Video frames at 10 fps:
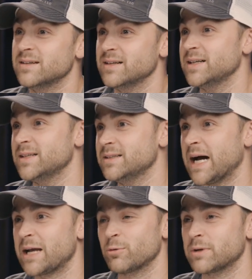
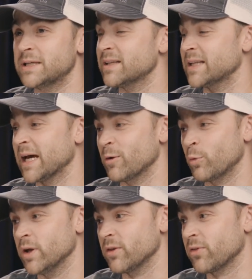I don't get that
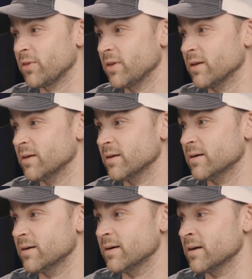with
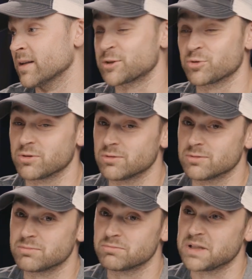electrical,
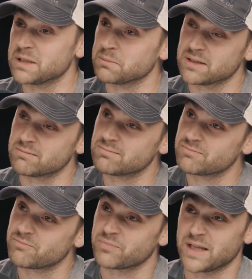plumbing,
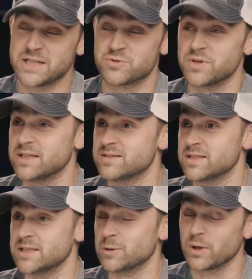
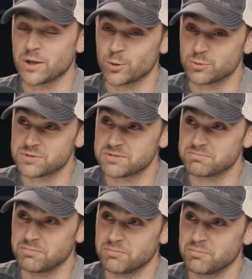HVAC, windows,
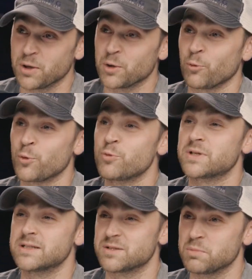but the roof
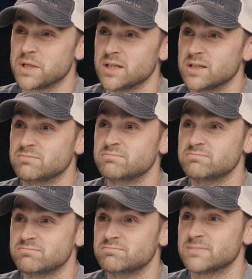tends to be
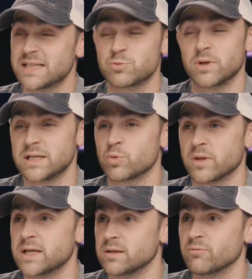that's where
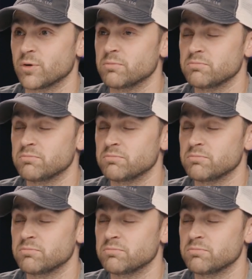they come from.